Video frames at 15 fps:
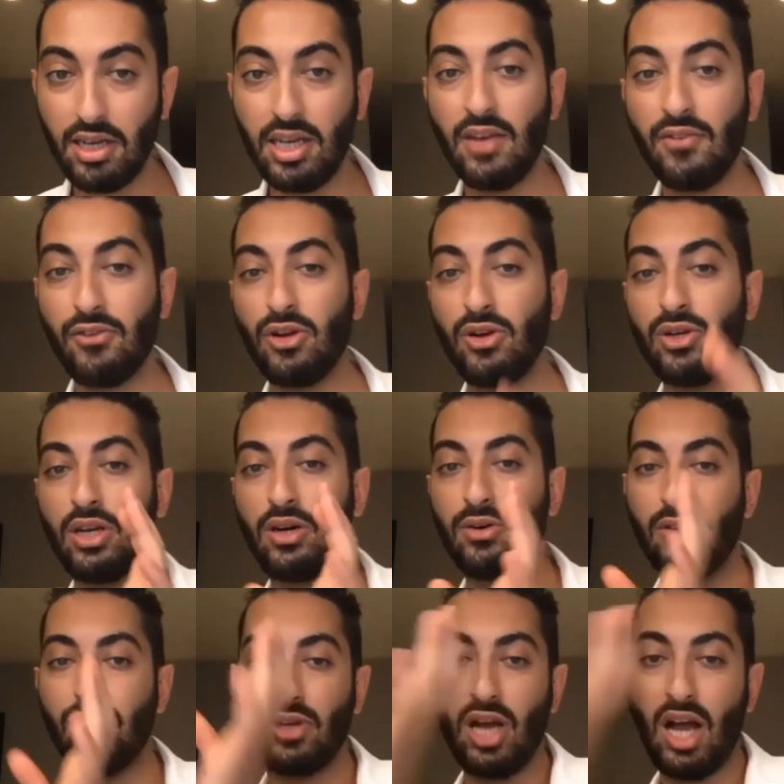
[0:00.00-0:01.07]
If you
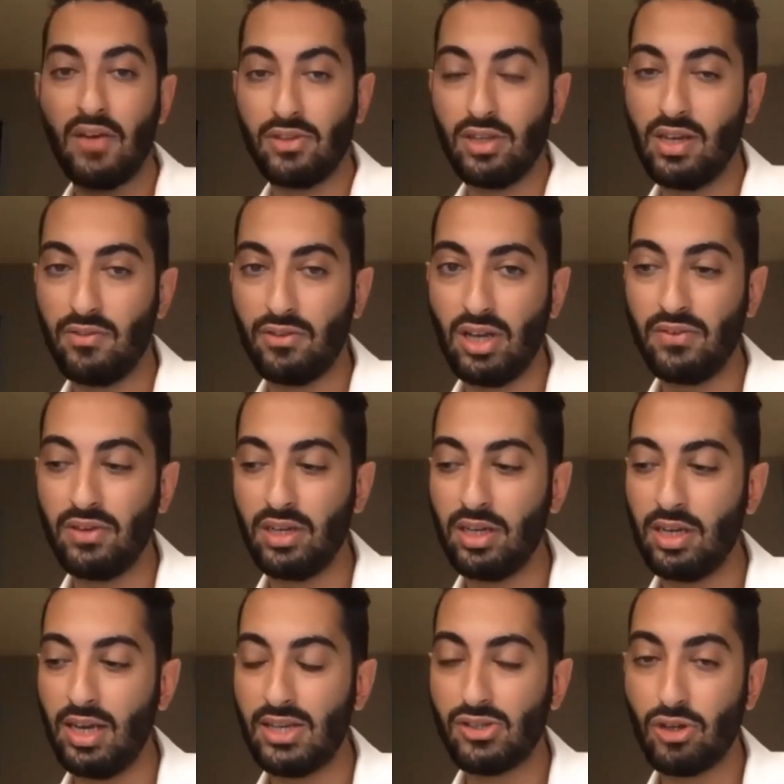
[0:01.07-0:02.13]
have an
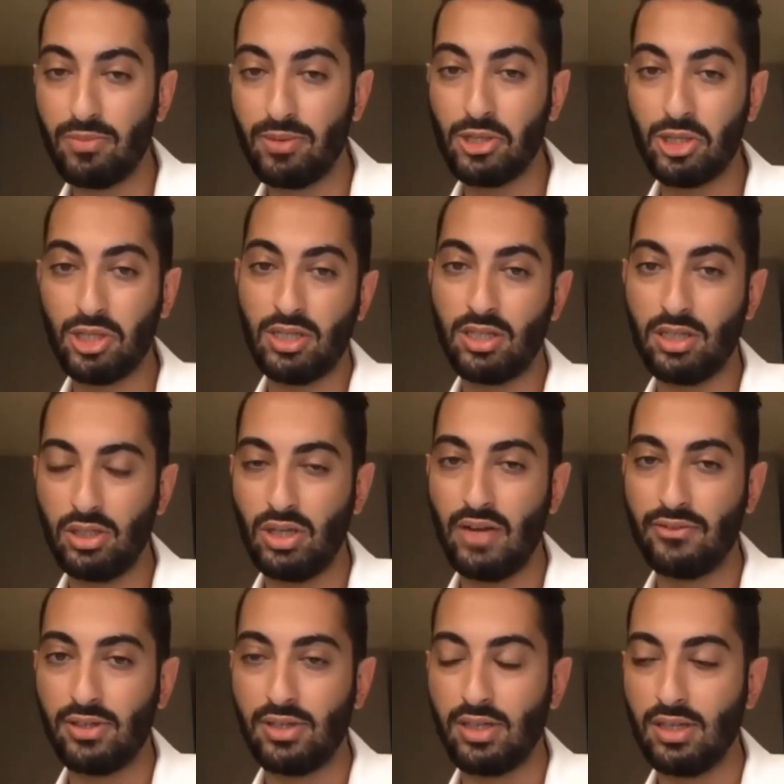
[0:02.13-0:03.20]
S corporation, you have
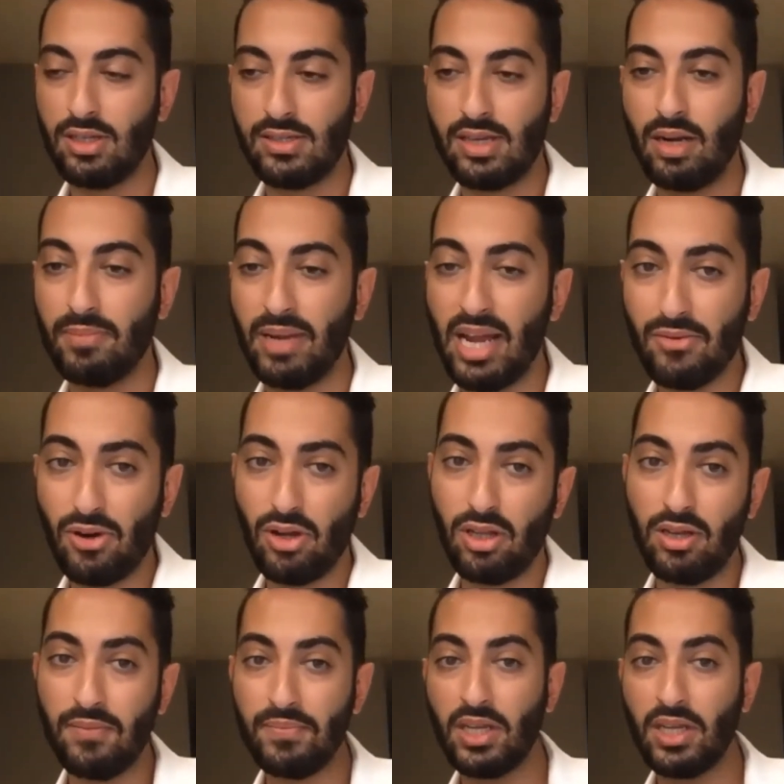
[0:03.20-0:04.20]
to set up payroll.